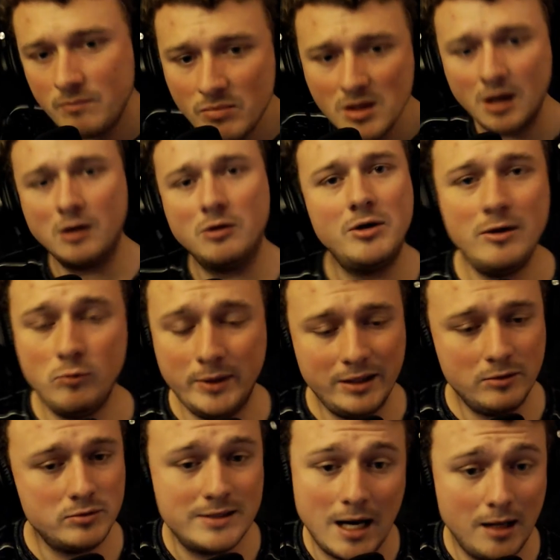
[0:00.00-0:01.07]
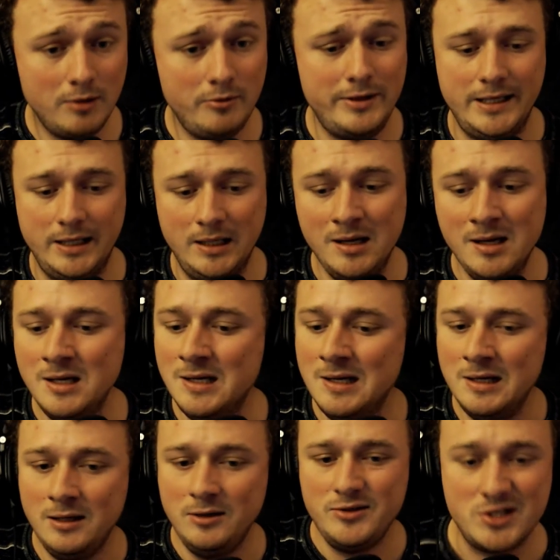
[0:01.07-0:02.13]
All right, we don't tolerate it.
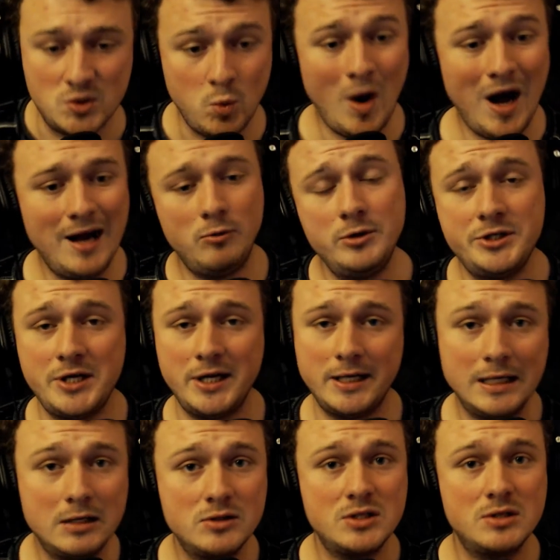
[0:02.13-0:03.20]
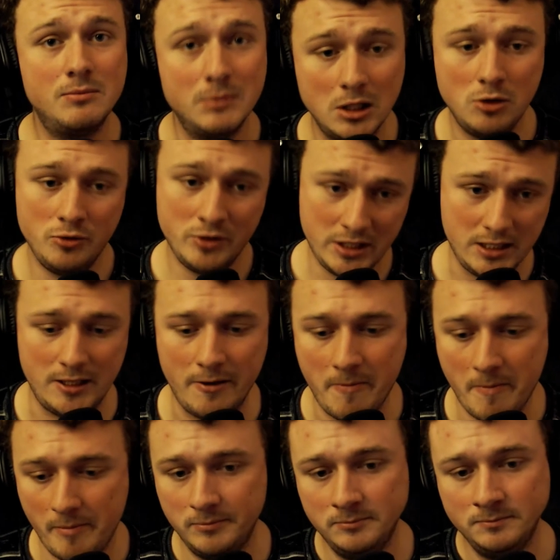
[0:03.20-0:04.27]
Just why we're checking out some Lowkey.
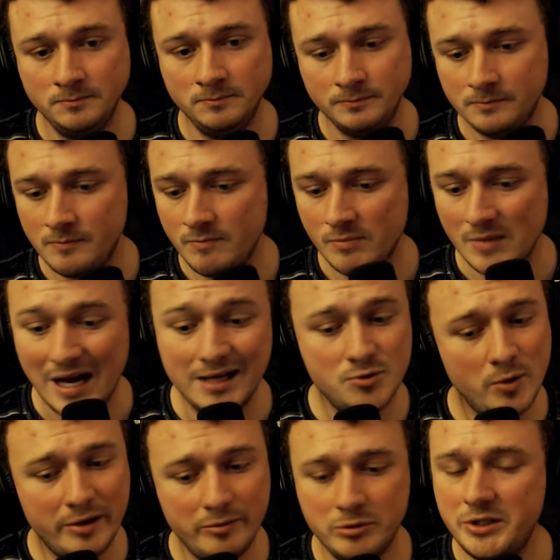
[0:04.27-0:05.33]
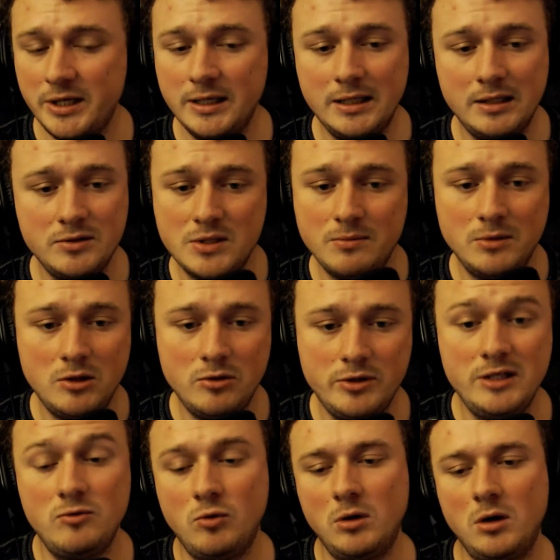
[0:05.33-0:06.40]
That's why we're checking out some
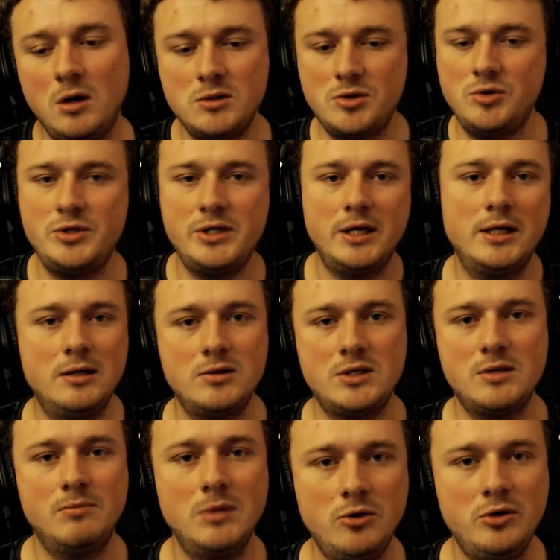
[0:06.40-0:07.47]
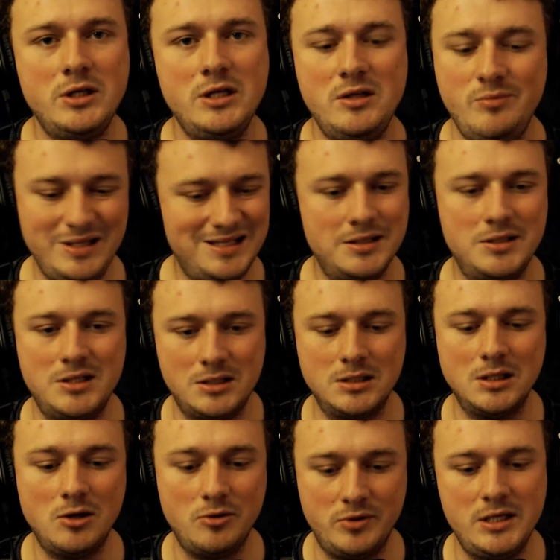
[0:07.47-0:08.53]
Lowkey. We're also checking out some Lowkey because it's
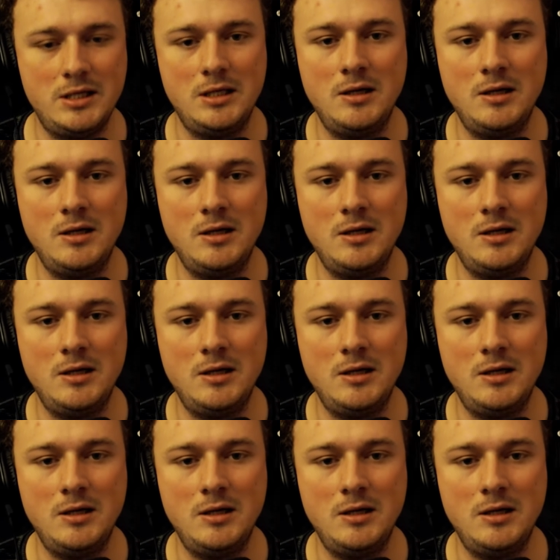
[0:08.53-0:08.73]
Lowkey.